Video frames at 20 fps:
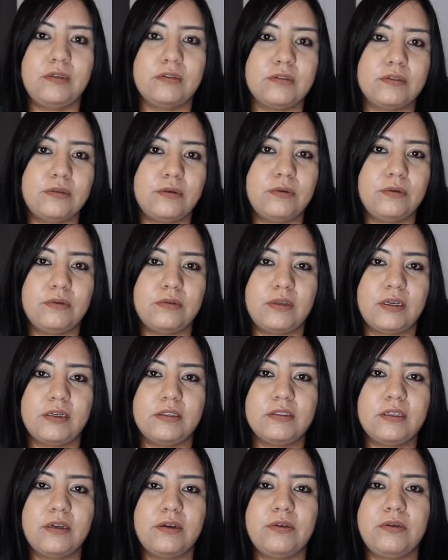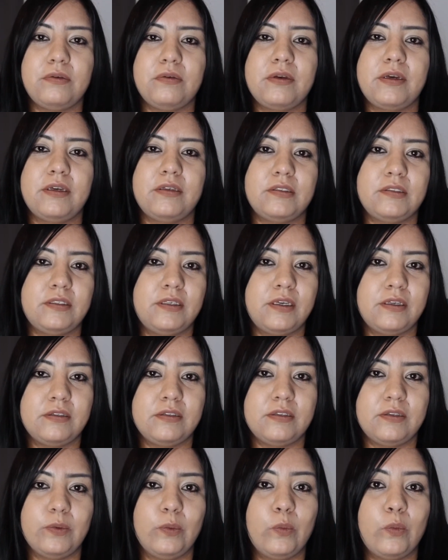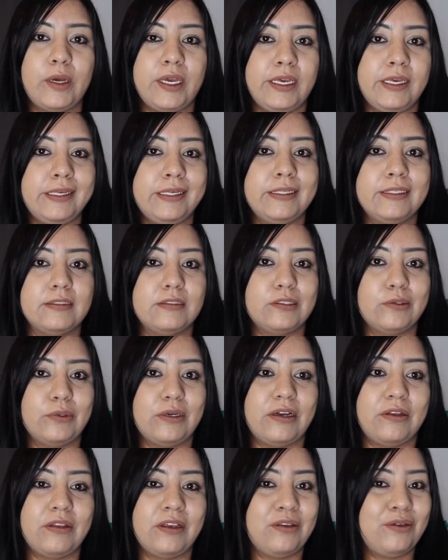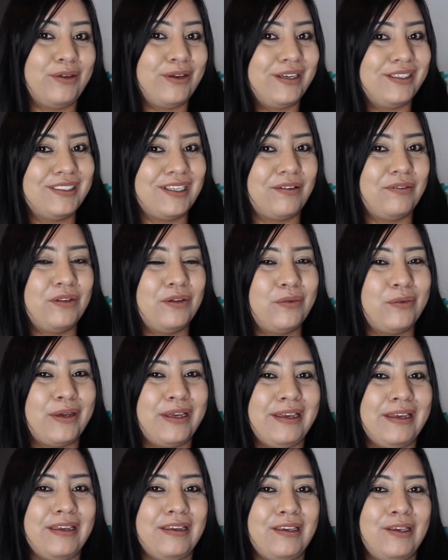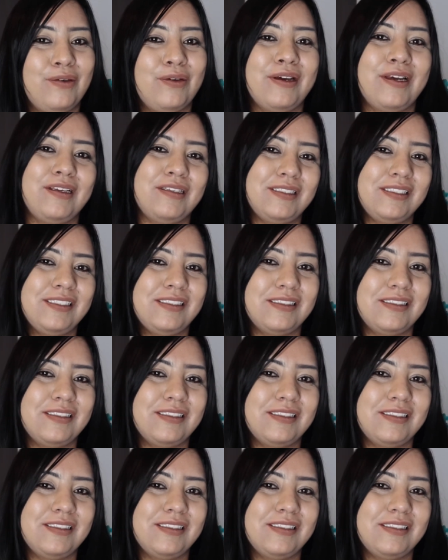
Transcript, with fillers: so that is how you guys get the weight so now that you guys have the weight you guys